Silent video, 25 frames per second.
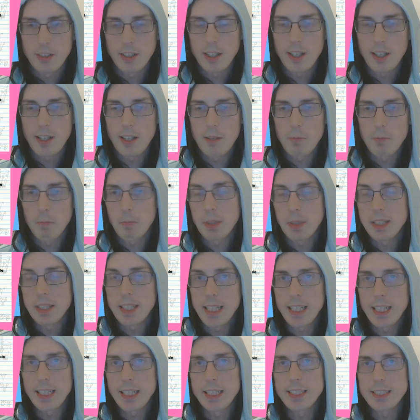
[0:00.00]
But
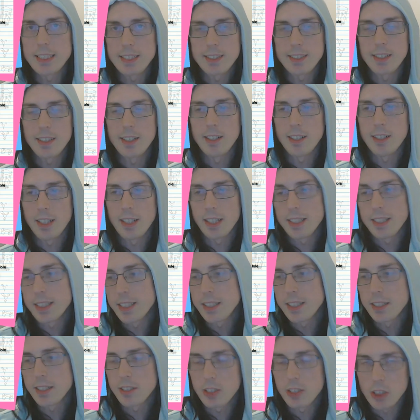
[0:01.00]
then I saw
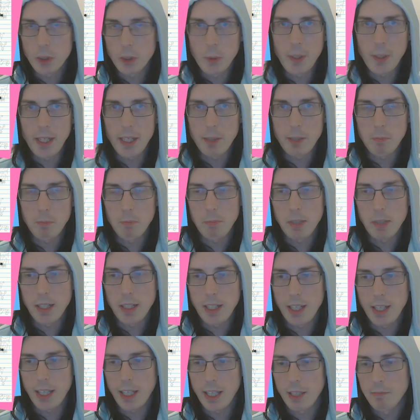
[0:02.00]
another tweet
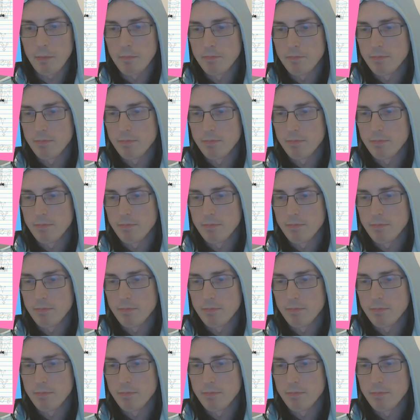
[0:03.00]
by